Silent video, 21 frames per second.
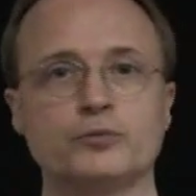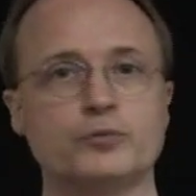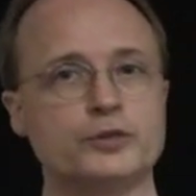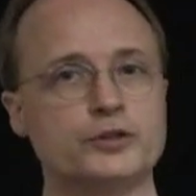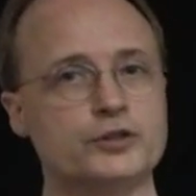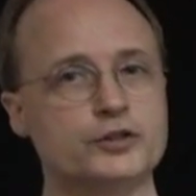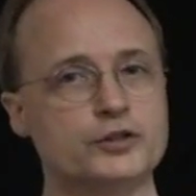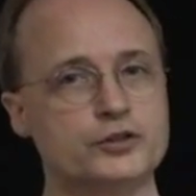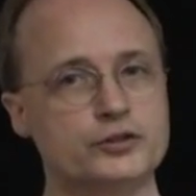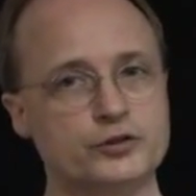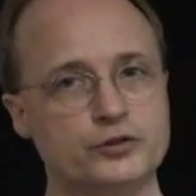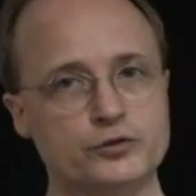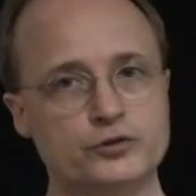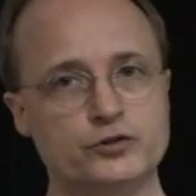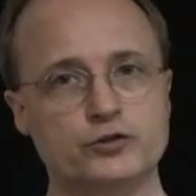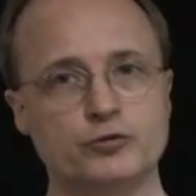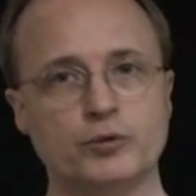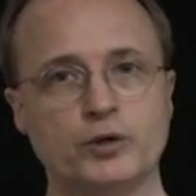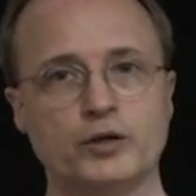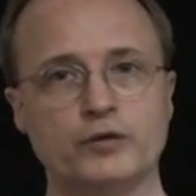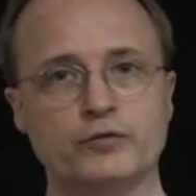we just use
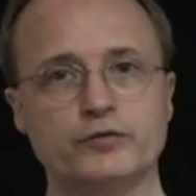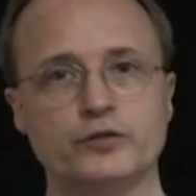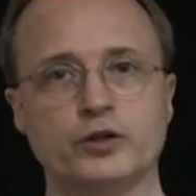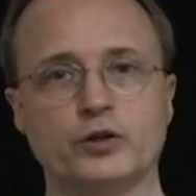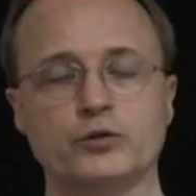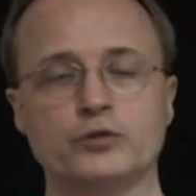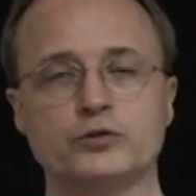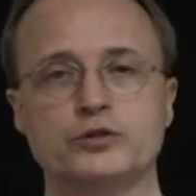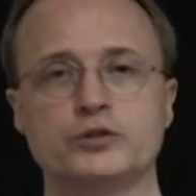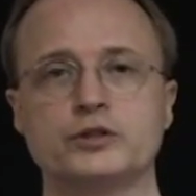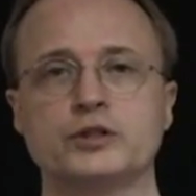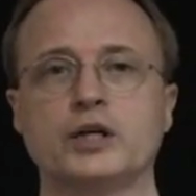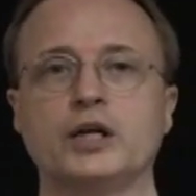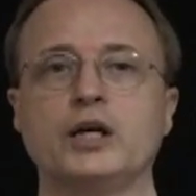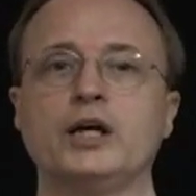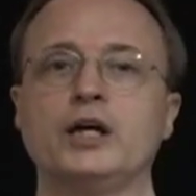12 notes.